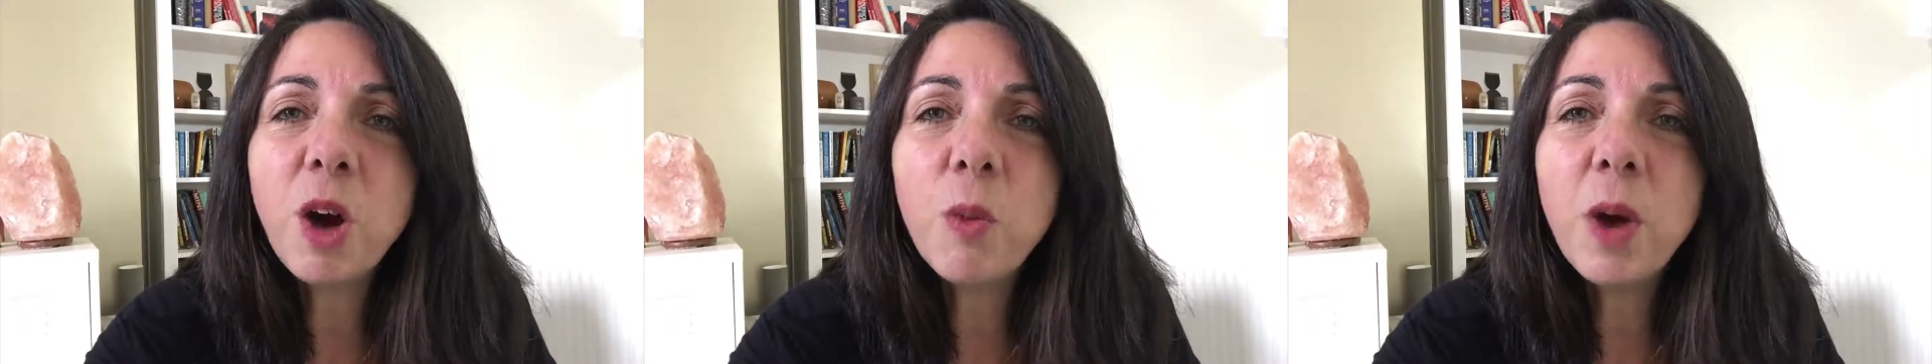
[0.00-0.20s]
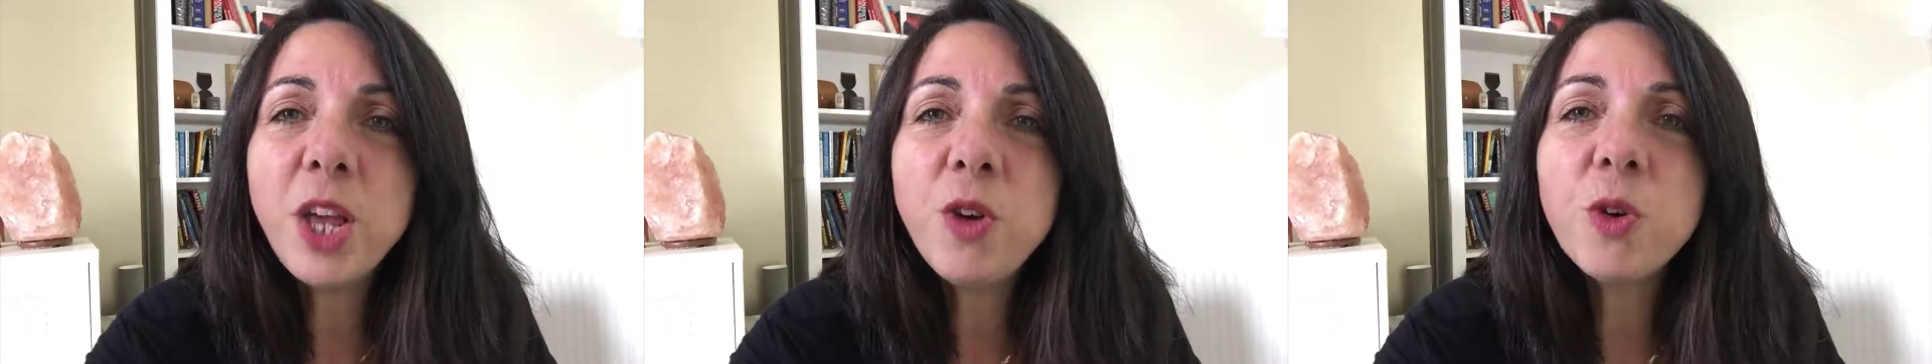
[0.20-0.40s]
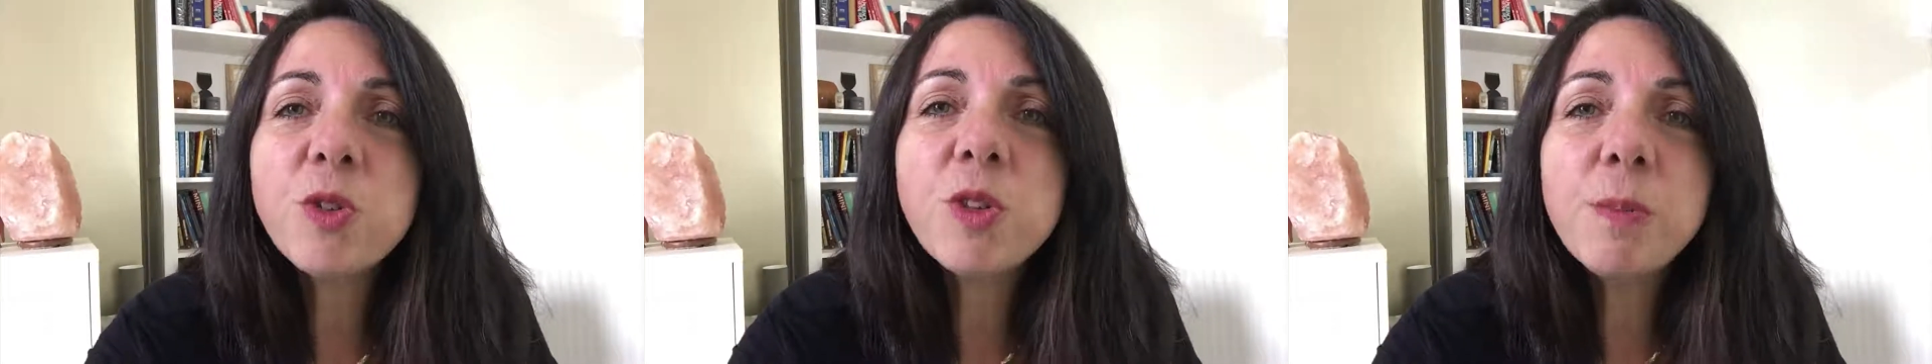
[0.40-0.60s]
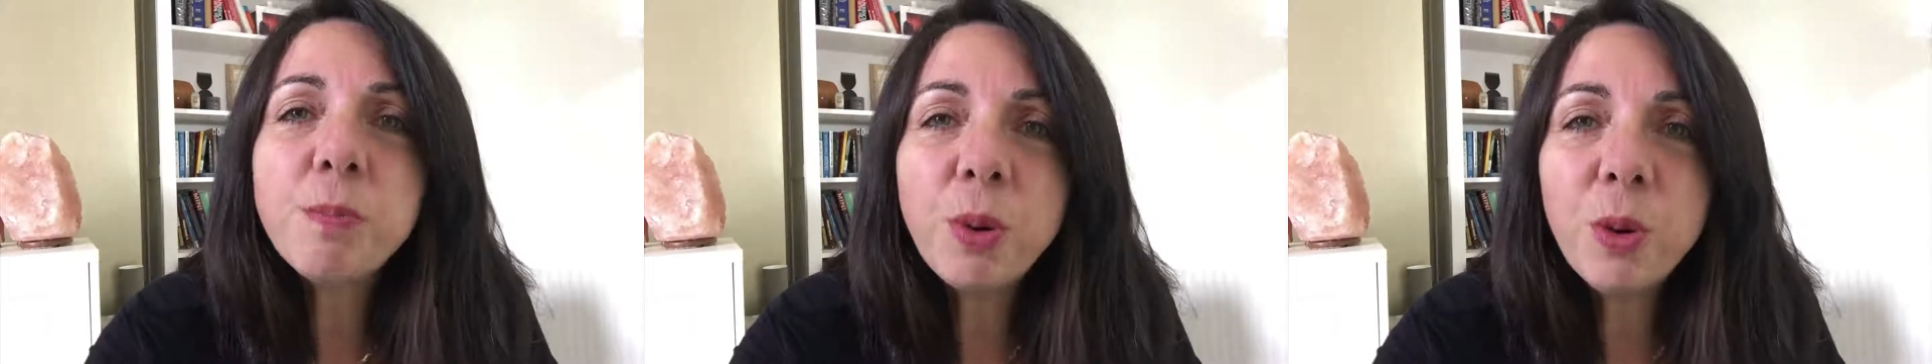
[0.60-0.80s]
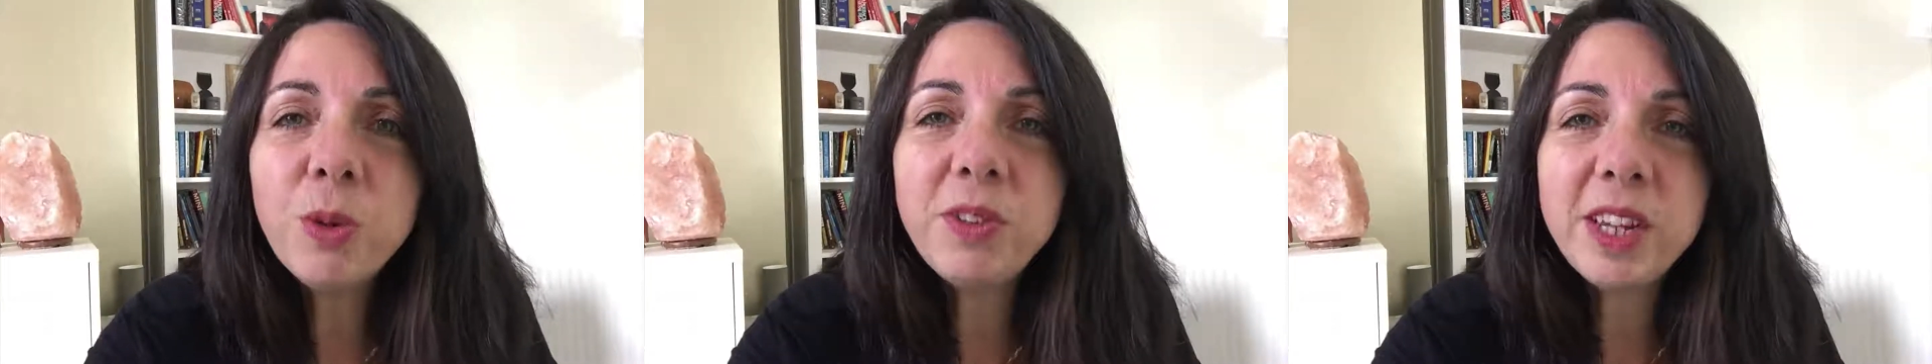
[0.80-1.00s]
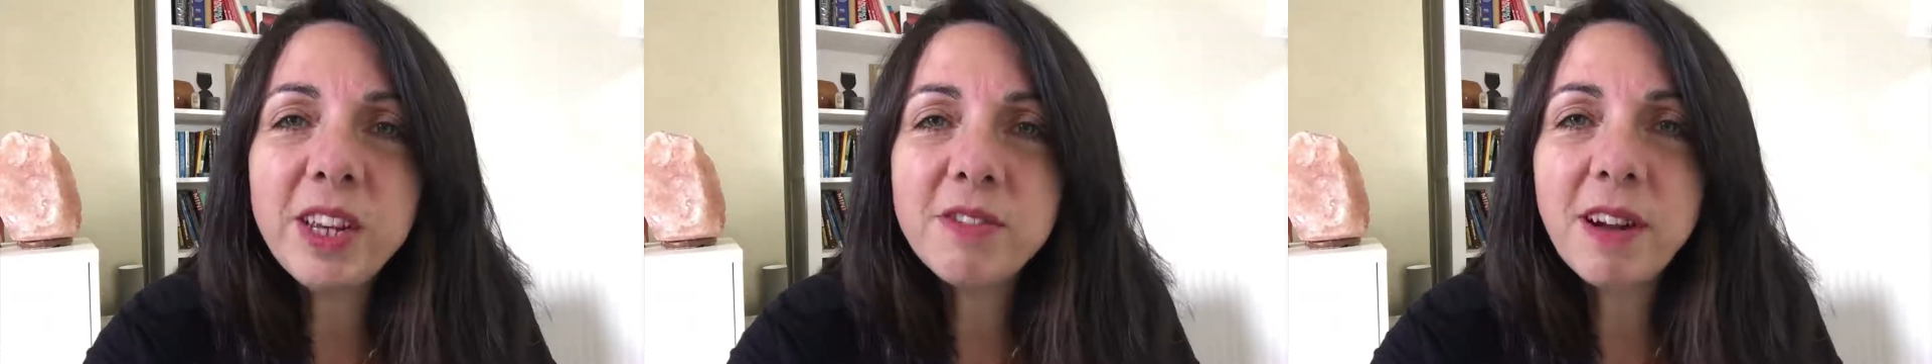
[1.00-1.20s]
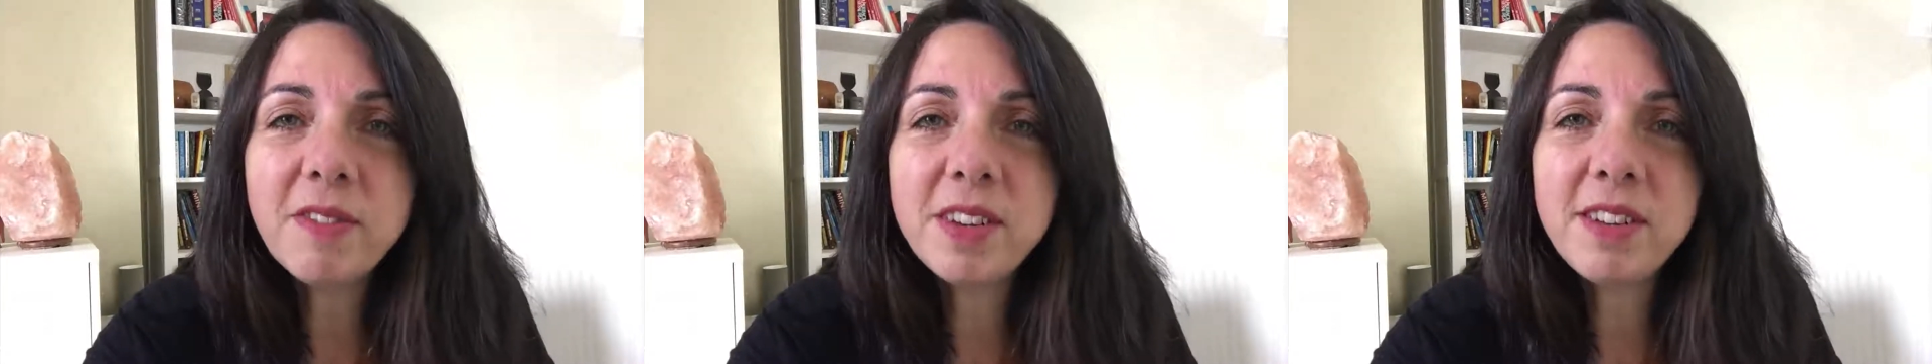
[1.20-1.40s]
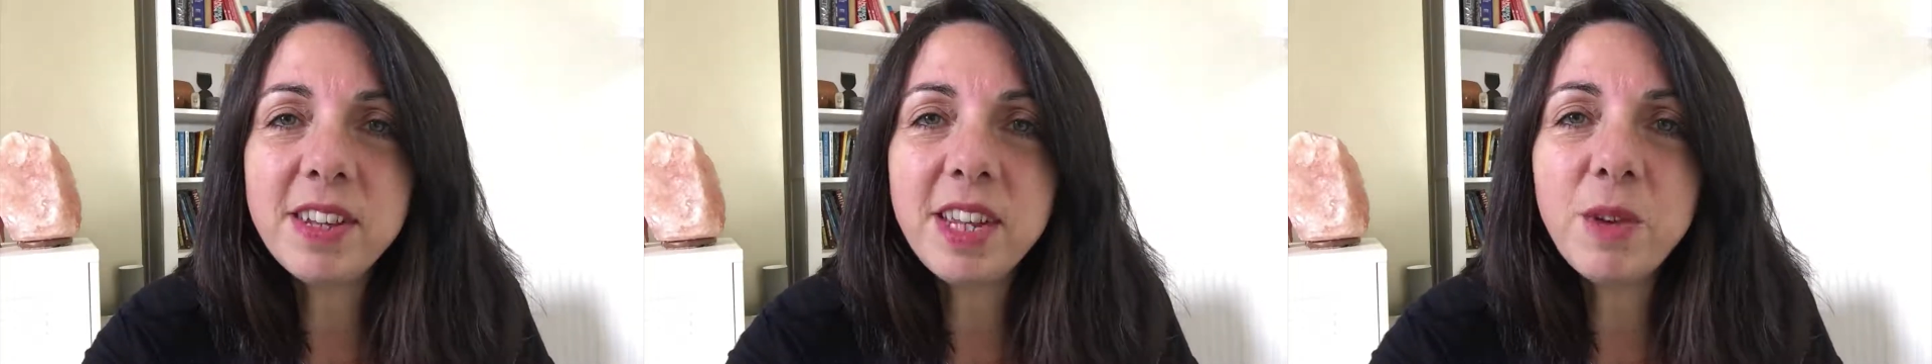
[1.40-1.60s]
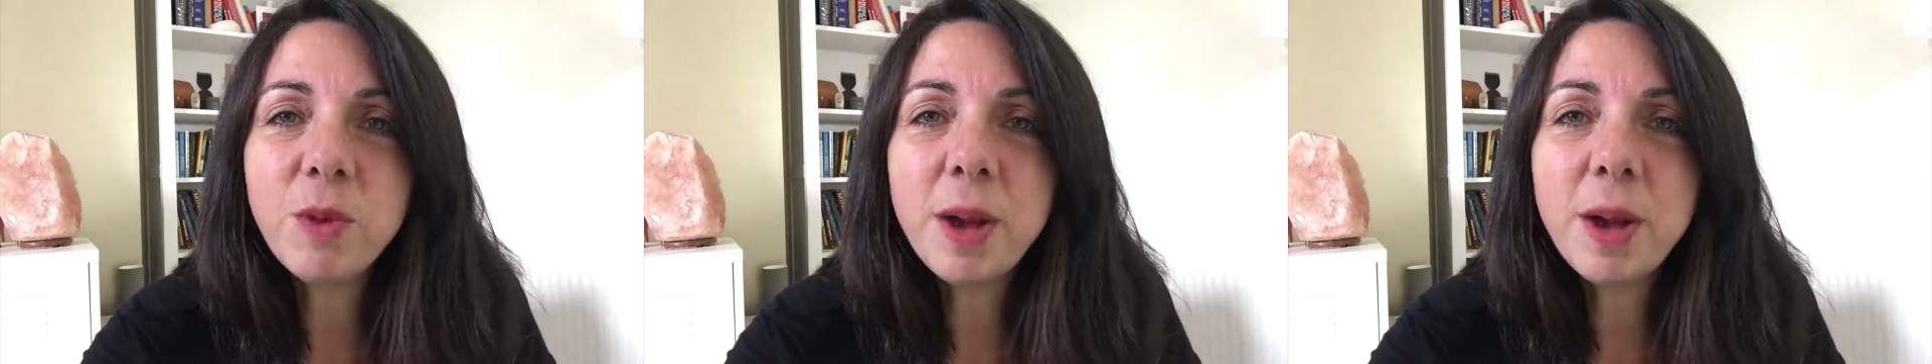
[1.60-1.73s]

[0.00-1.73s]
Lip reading: are where you're supporting gravity,